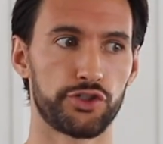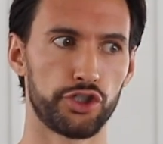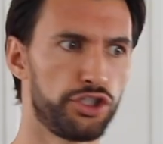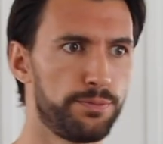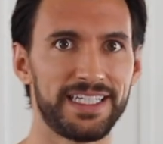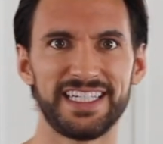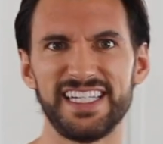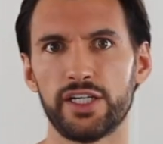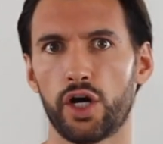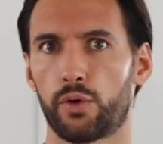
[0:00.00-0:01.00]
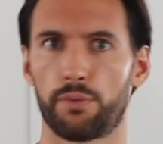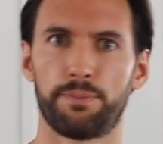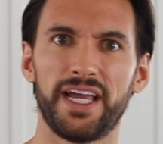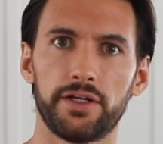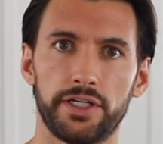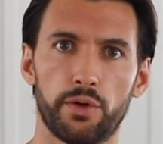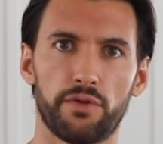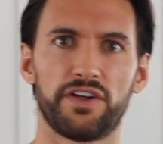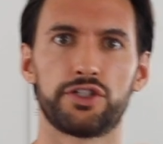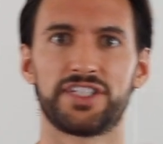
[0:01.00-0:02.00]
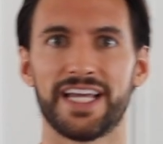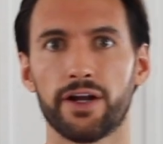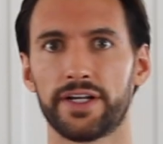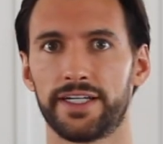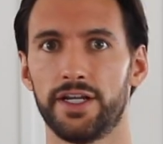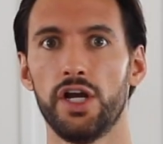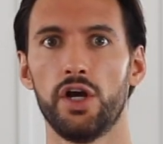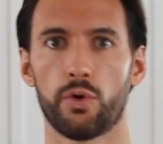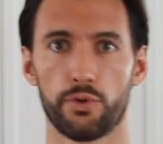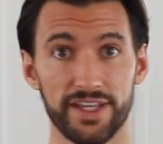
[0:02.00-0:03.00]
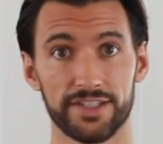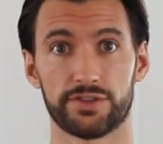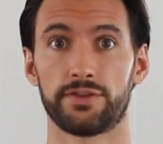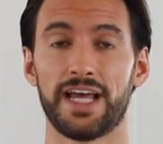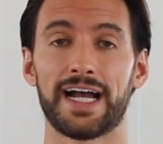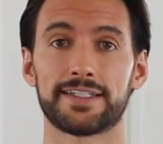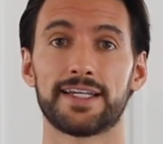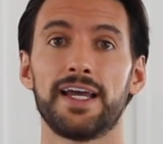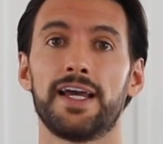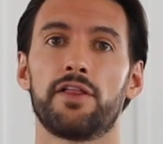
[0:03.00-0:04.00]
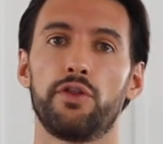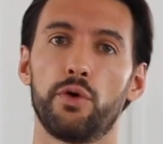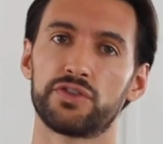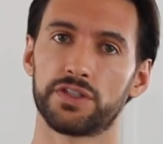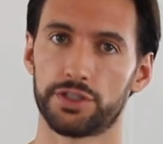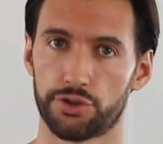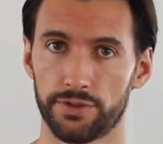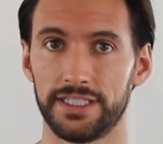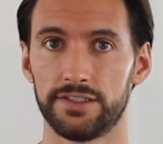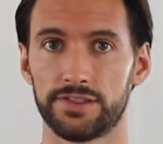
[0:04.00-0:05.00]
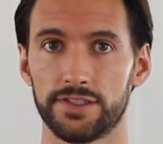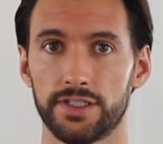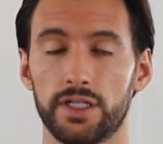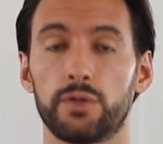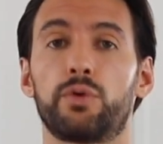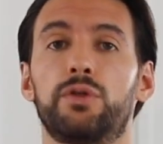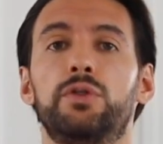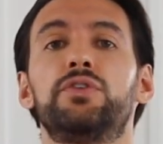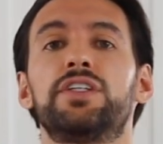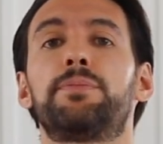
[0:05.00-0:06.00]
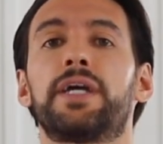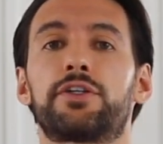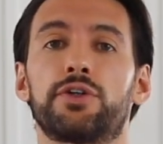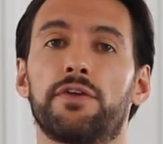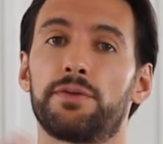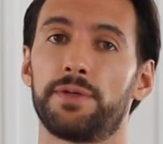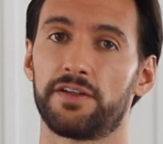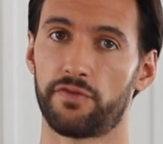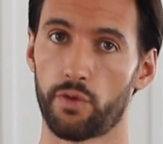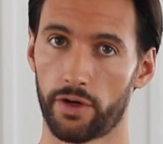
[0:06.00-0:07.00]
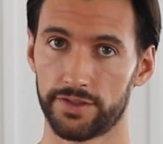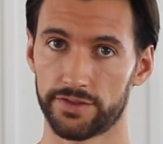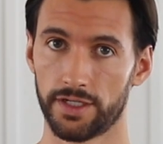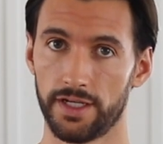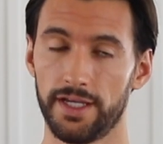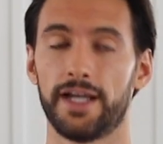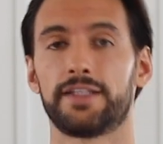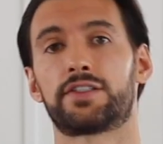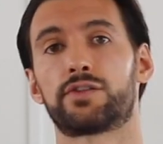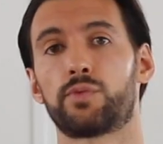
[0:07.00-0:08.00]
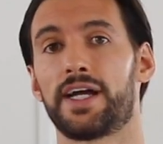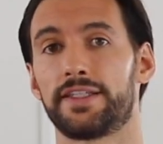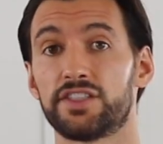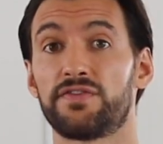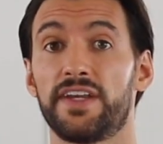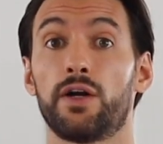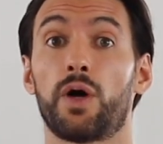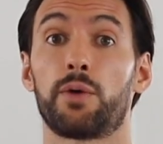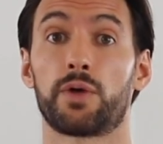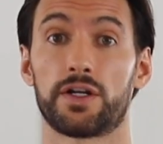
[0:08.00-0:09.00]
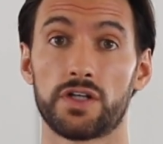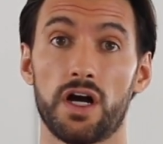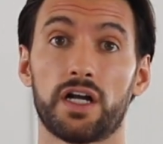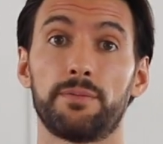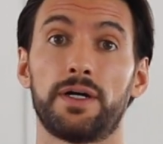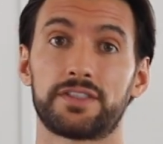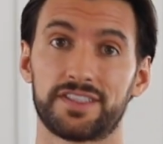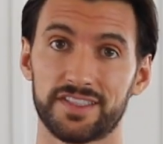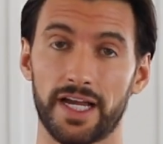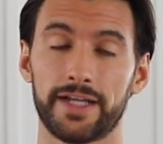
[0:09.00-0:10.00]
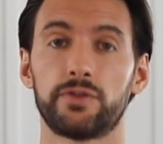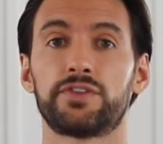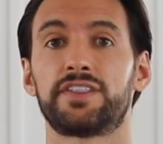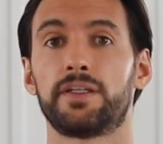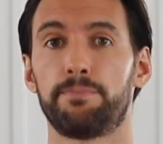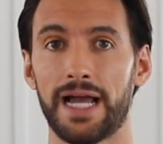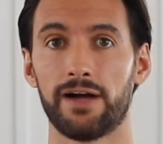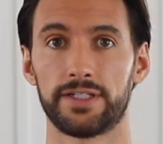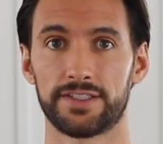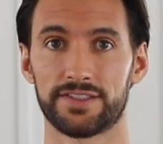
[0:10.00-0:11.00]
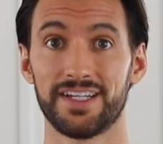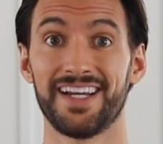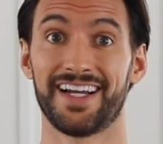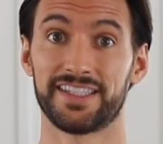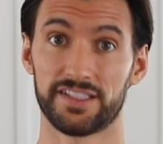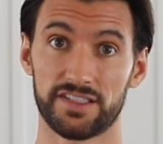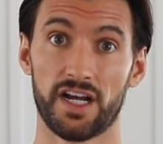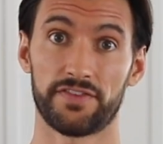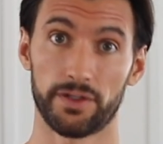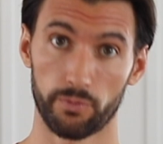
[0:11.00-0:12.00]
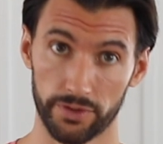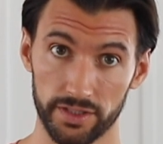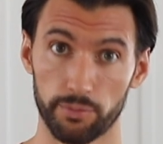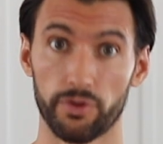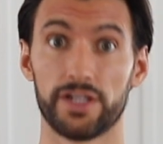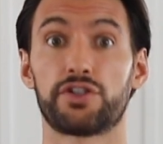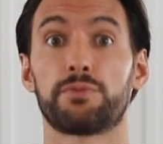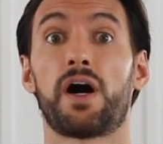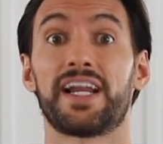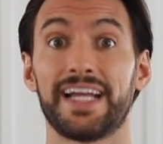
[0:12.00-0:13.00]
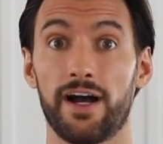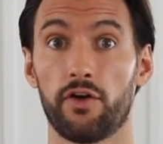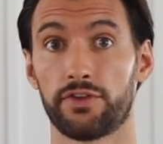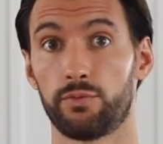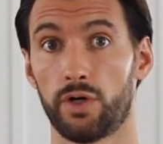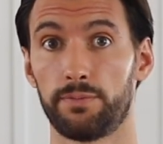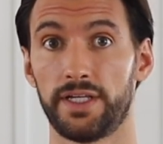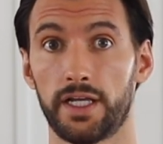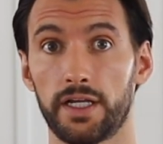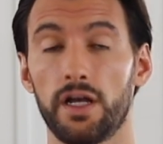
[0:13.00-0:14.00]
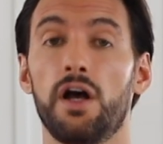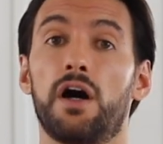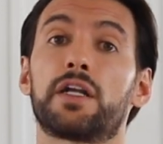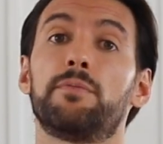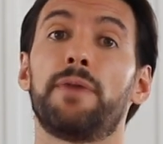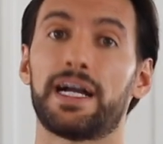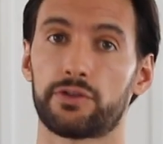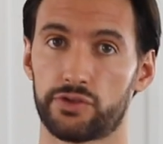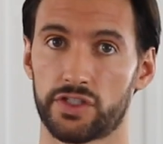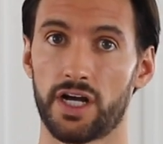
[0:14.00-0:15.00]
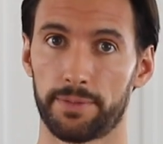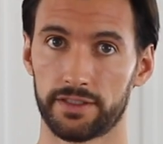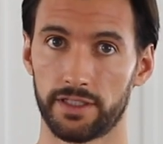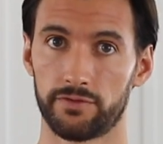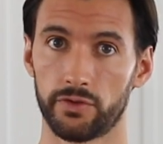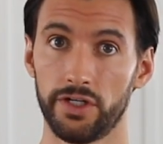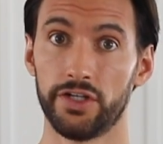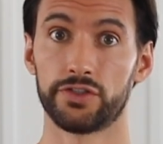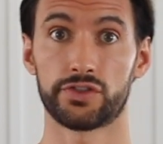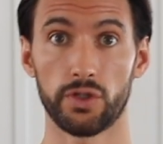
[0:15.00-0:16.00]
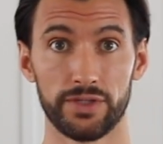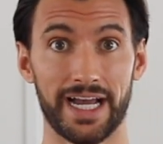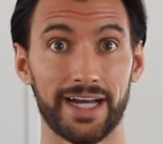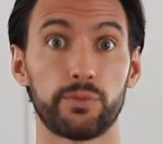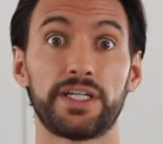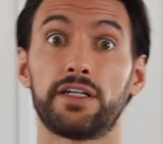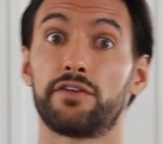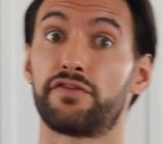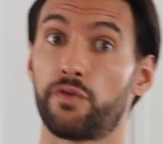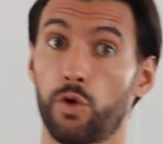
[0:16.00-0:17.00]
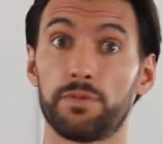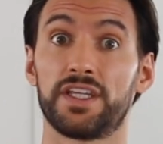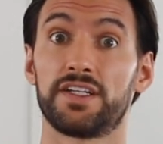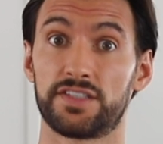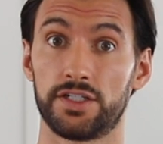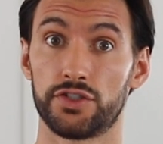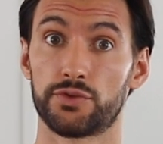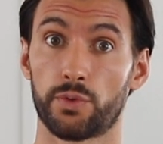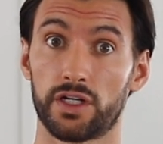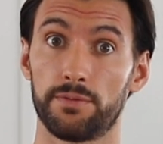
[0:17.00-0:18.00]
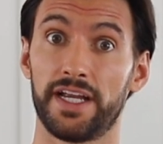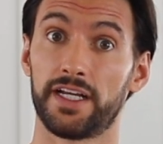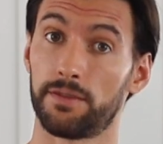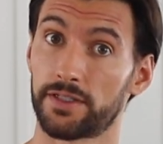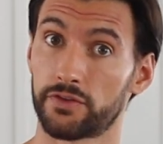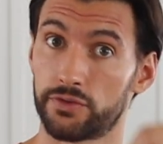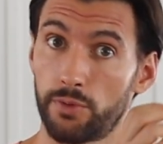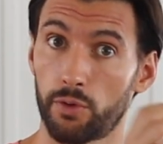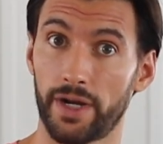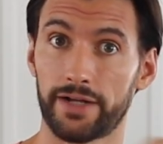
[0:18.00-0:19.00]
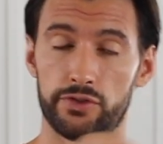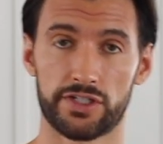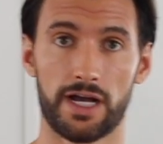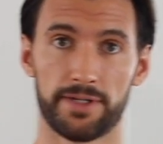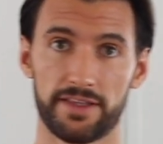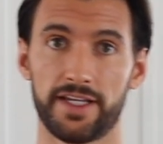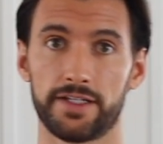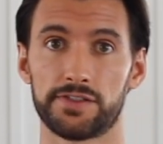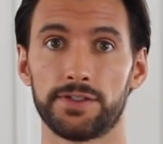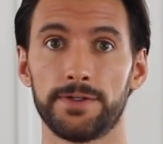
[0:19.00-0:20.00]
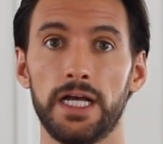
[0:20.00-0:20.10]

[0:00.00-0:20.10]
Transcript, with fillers: Should you be keto or paleo or vegetarian or this or that? Those are the trees. We're losing picture of the big forest. And this is why in this video, I wanna talk about the cycles and the balance and the stuff that really brings your body health and well-being on a macroscopic level so that we can inform the decisions we're gonna make about those more microscopic things.